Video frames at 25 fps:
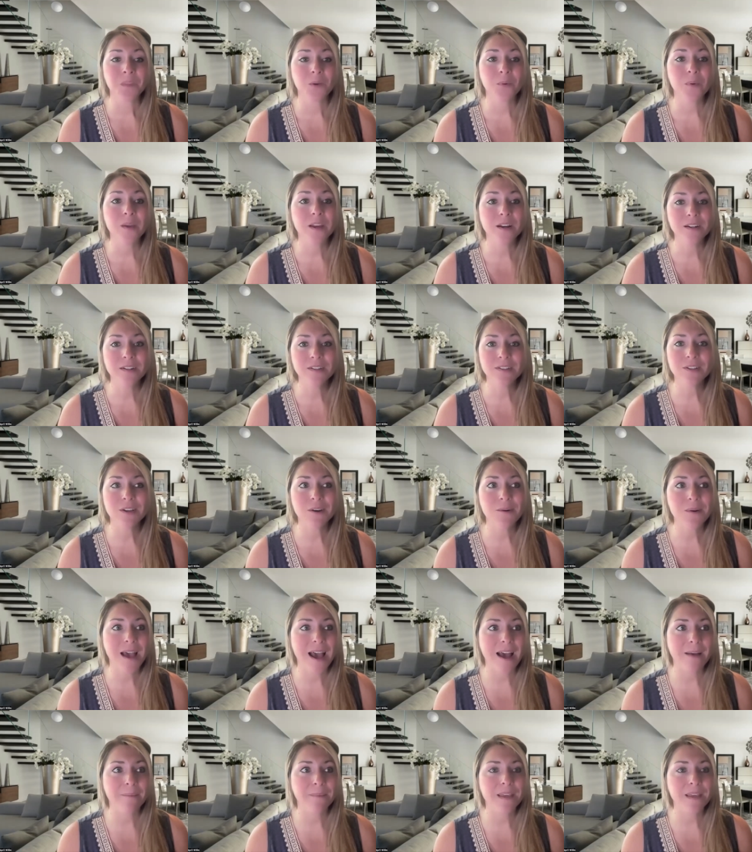We are so
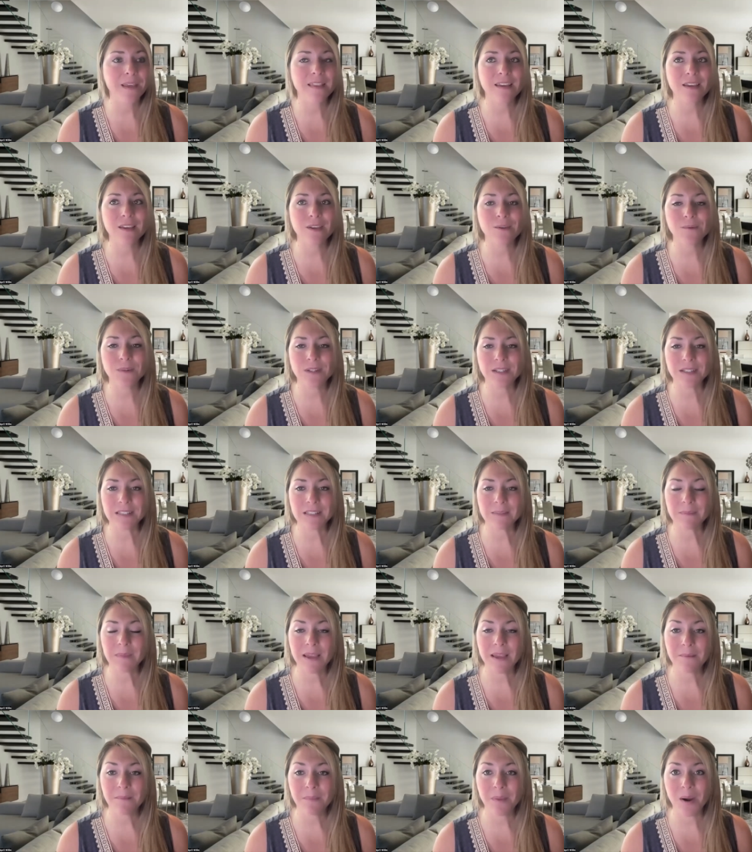happy that you all
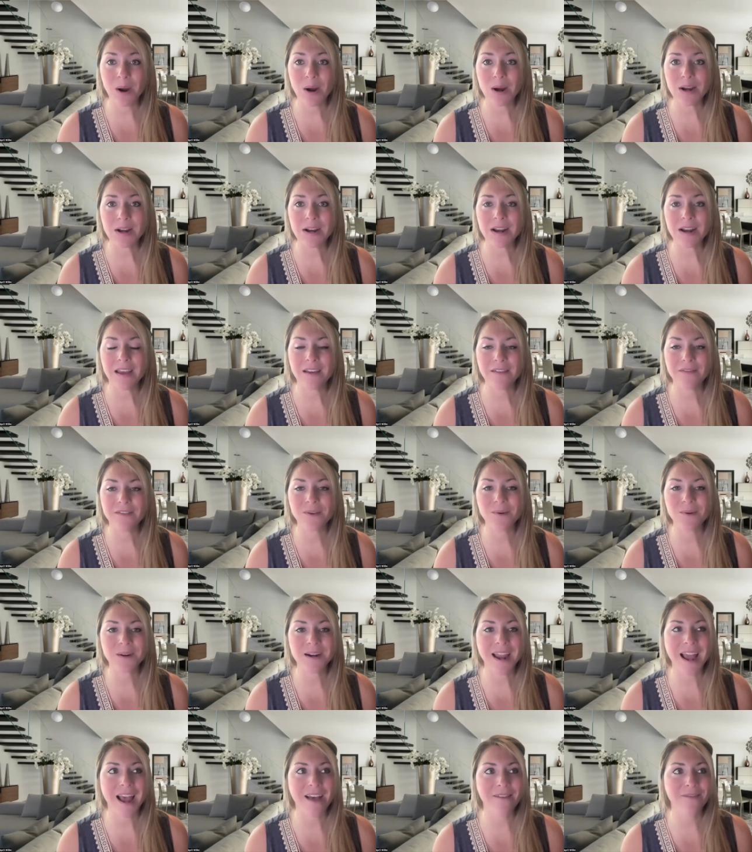spent part of
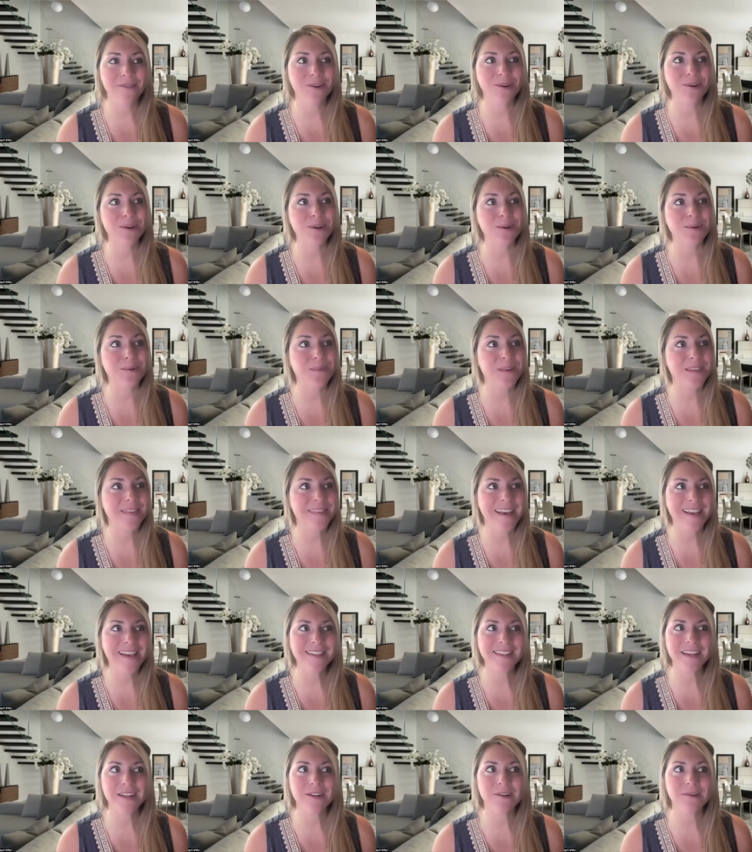your afternoon with
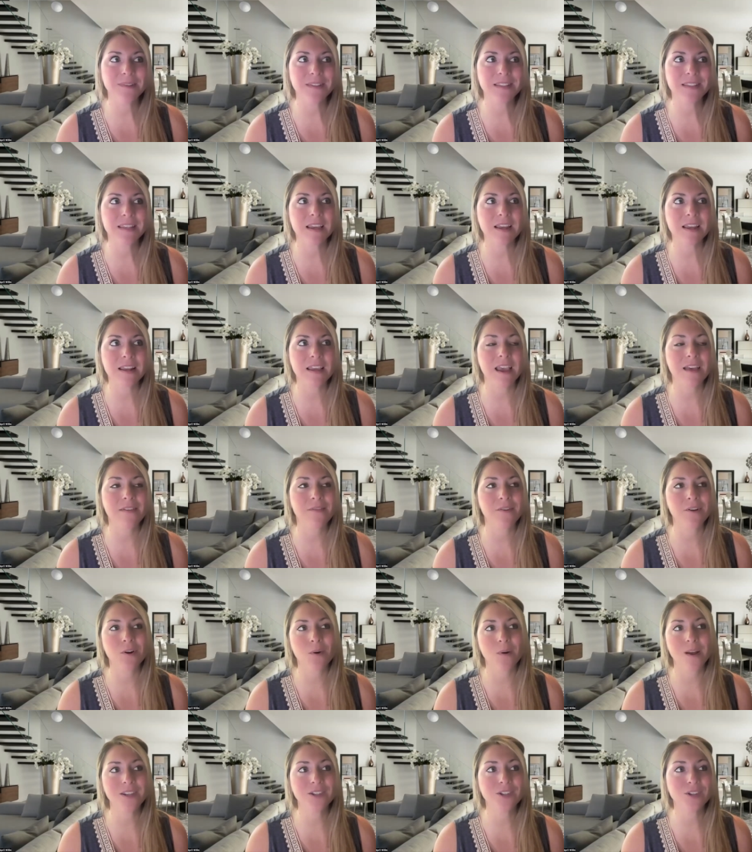us. I don't see any other
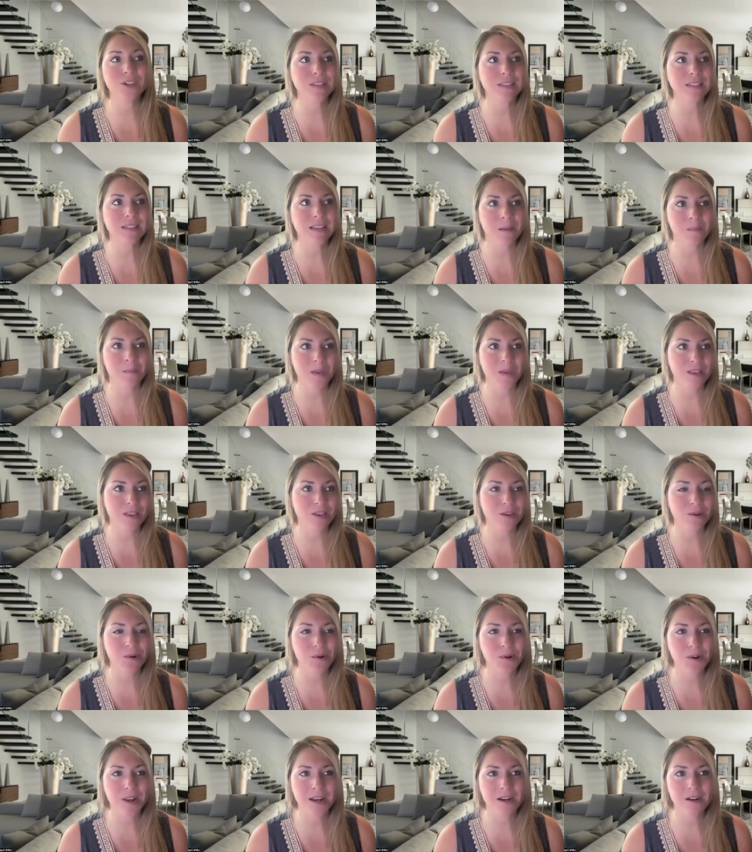questions coming
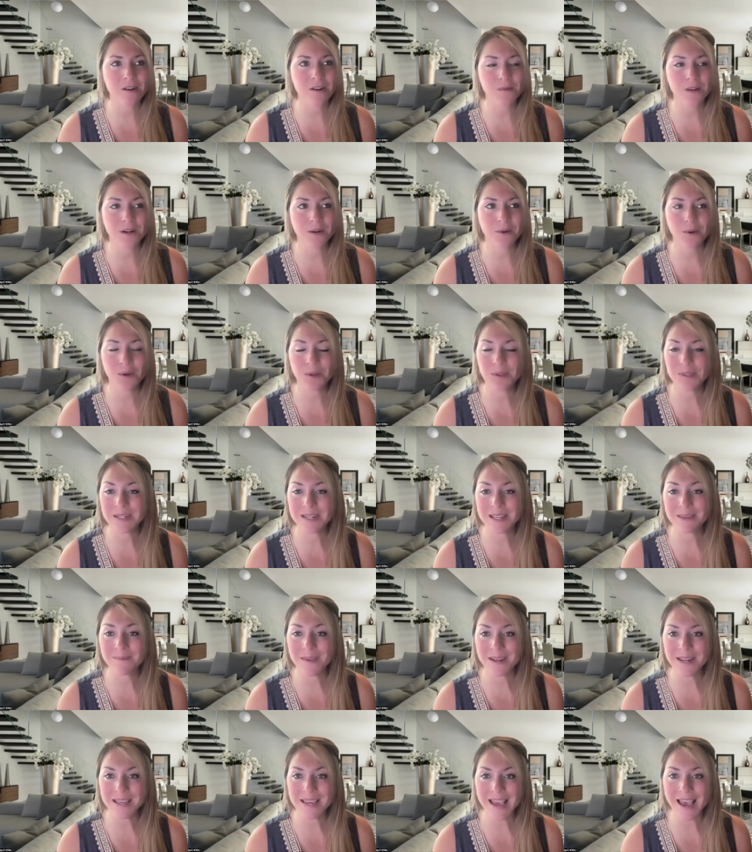through, and I don't want to hold
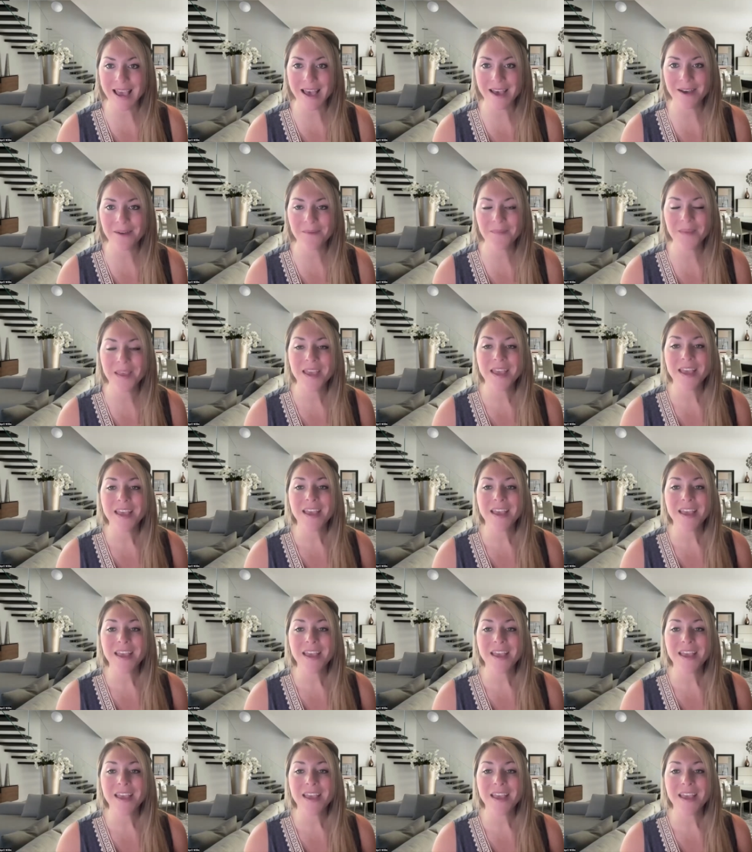anybody up.